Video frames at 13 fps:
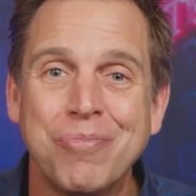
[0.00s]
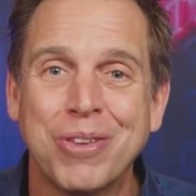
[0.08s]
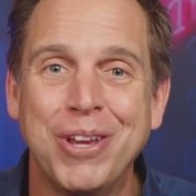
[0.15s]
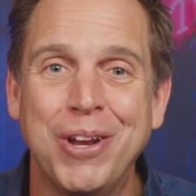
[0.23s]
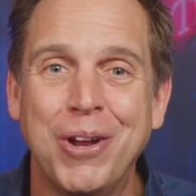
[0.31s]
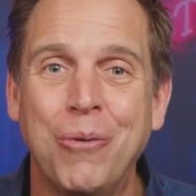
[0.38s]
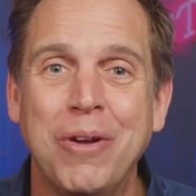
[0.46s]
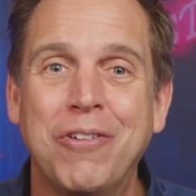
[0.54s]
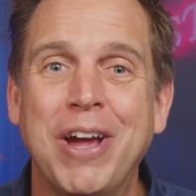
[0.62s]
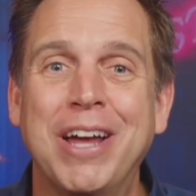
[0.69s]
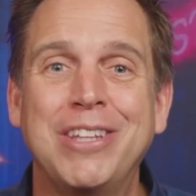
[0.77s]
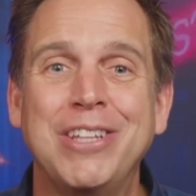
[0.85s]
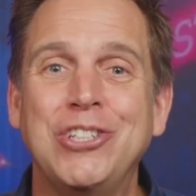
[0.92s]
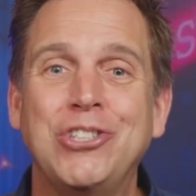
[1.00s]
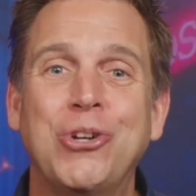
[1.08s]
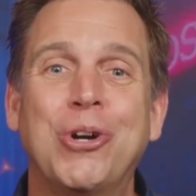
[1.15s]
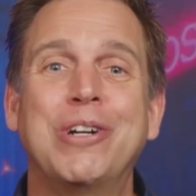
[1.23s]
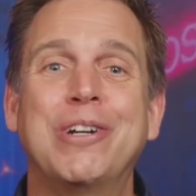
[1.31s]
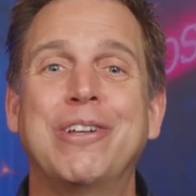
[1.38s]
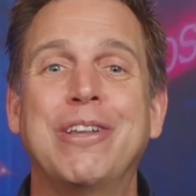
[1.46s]
We've got these
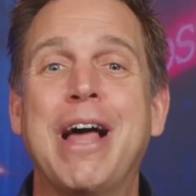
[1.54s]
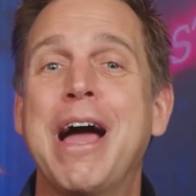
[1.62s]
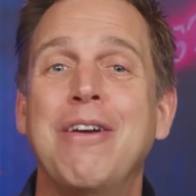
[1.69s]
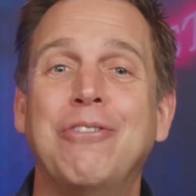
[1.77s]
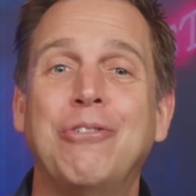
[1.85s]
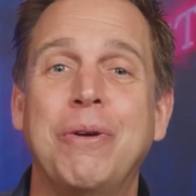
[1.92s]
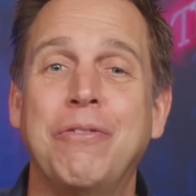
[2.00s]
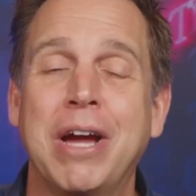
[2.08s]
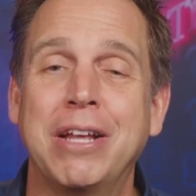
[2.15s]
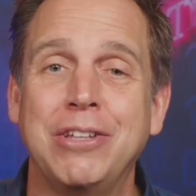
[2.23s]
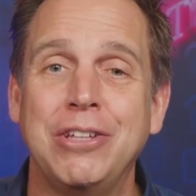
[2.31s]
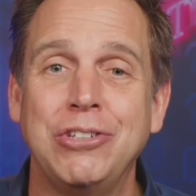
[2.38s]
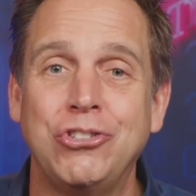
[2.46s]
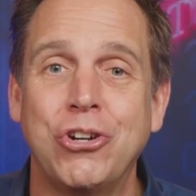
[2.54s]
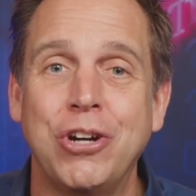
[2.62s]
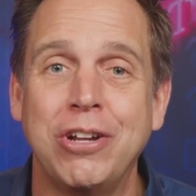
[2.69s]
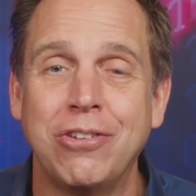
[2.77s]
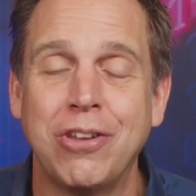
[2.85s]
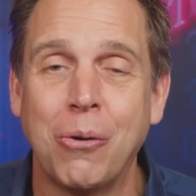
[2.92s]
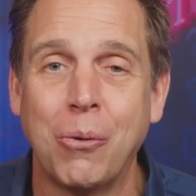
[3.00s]
short lives, we've got these
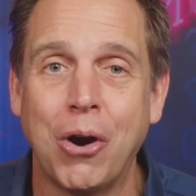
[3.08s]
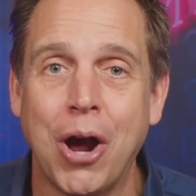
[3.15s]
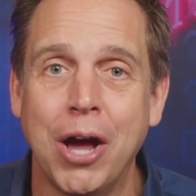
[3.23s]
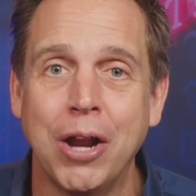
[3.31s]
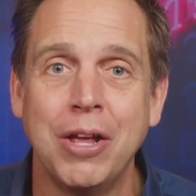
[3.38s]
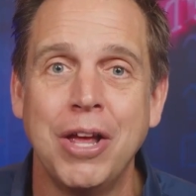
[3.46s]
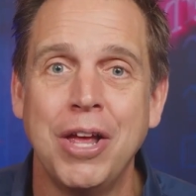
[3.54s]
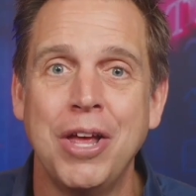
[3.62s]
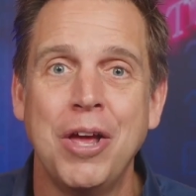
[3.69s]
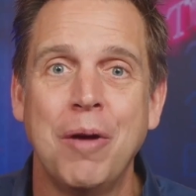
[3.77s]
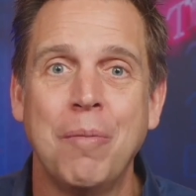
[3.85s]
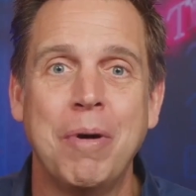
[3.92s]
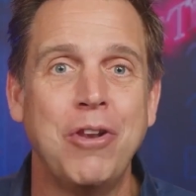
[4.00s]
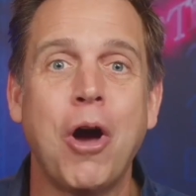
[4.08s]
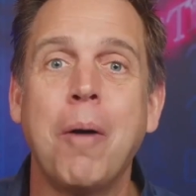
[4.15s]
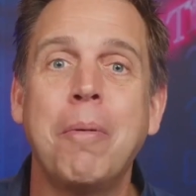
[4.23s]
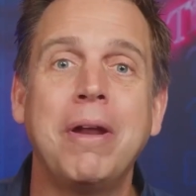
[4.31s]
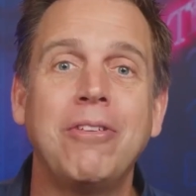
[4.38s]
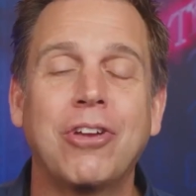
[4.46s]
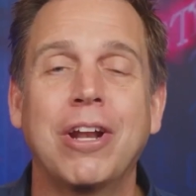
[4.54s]
journeys that we're on, but
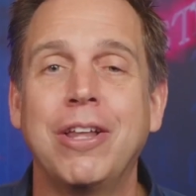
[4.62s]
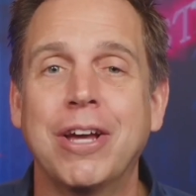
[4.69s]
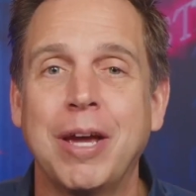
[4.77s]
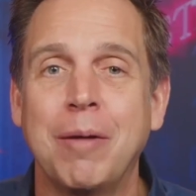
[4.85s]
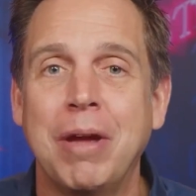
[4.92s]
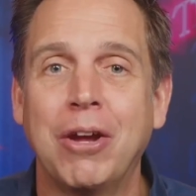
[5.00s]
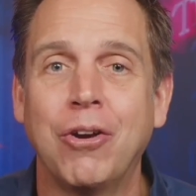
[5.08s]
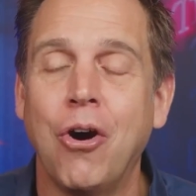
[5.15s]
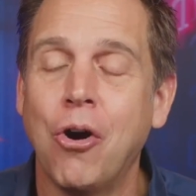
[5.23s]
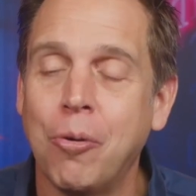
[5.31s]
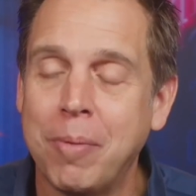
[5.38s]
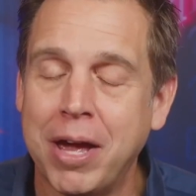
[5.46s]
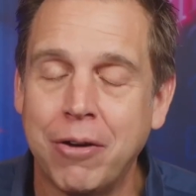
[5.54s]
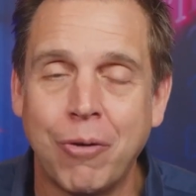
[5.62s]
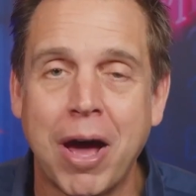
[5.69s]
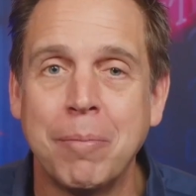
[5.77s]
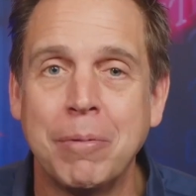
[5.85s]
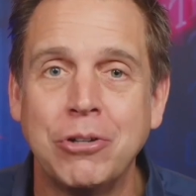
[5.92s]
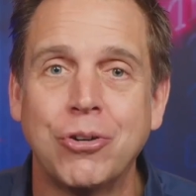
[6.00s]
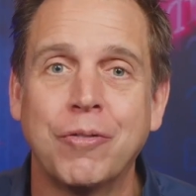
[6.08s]
nobody's going to look at me and go, oh man,
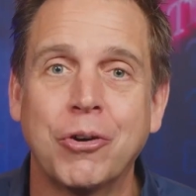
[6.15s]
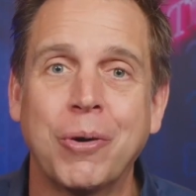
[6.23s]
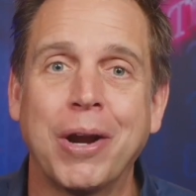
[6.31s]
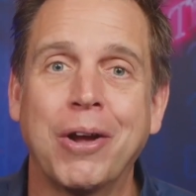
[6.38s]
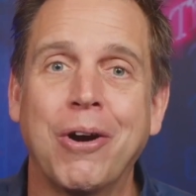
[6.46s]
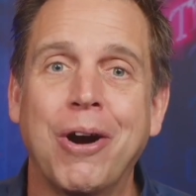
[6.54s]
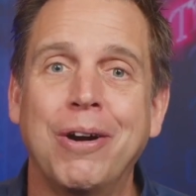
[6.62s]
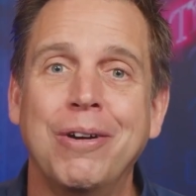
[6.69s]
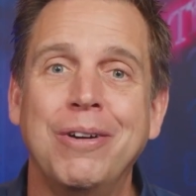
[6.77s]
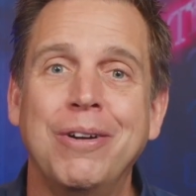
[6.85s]
Rodman drove a great car.